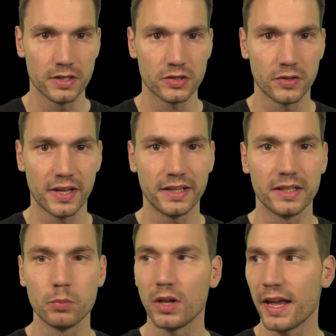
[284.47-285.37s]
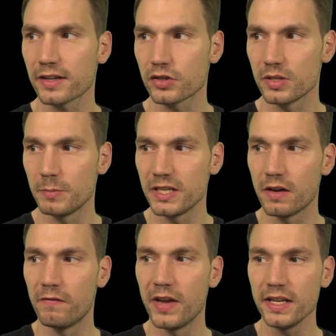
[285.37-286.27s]
So then it will actually be
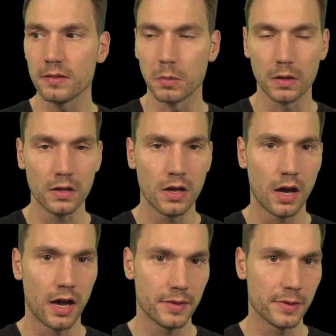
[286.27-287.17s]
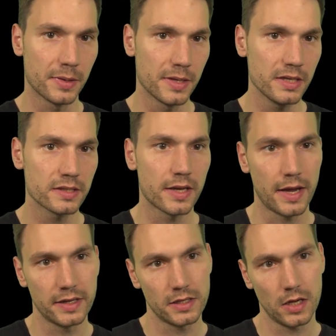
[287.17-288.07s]
available under this,
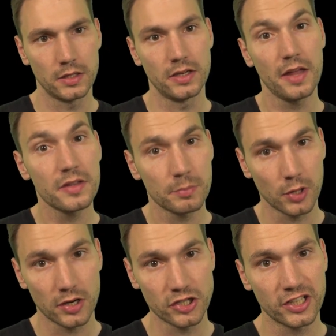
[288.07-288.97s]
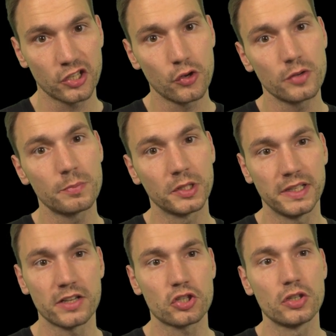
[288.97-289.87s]
and another project could
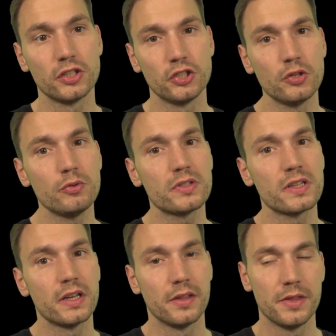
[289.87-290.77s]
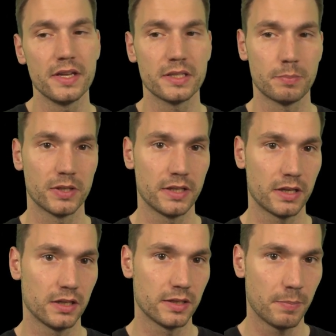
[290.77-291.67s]
potentially use this
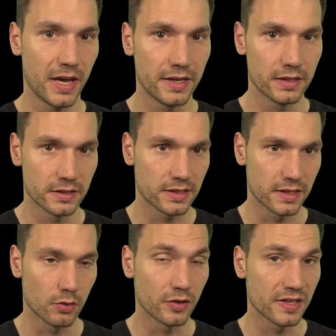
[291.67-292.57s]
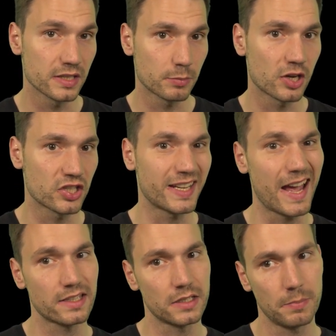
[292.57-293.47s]
particular dependency or this project
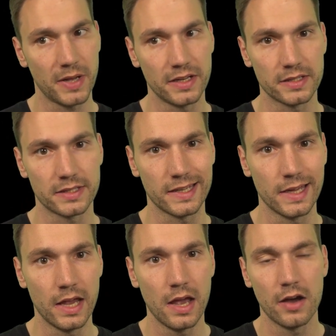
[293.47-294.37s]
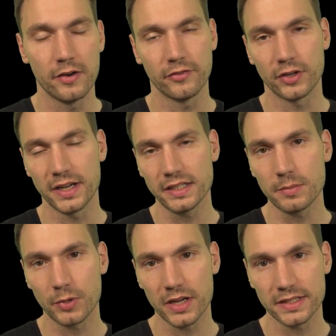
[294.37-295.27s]
as a dependency. For an
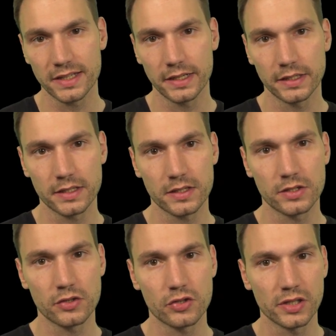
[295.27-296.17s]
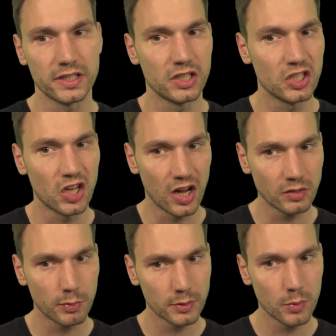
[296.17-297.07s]
enterprise setting, this is usually
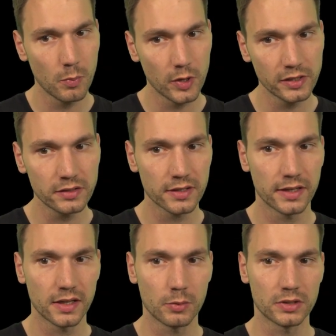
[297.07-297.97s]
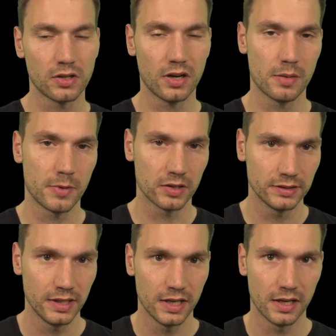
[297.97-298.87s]
not what we want, and I will talk
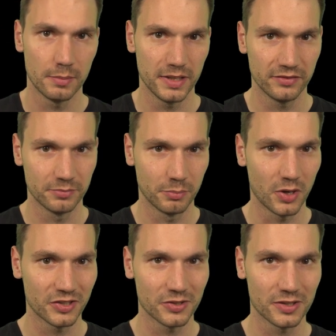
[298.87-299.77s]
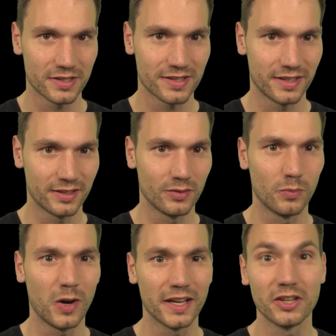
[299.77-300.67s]
about Maven modules and
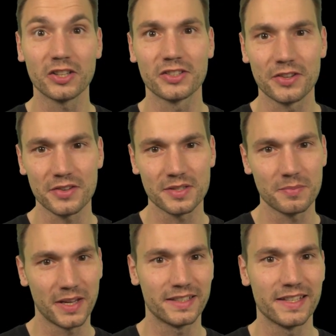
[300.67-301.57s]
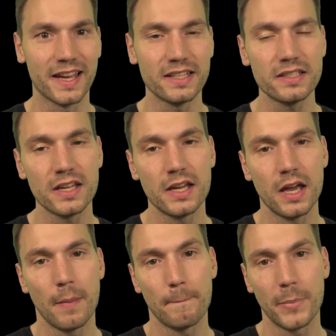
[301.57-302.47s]
why not to use them at the end.
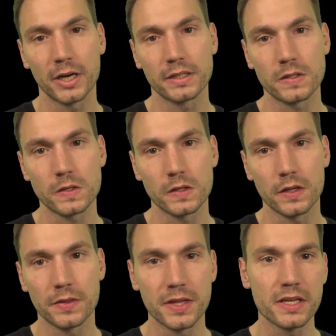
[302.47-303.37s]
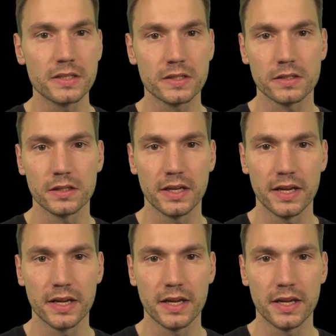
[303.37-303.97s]
but this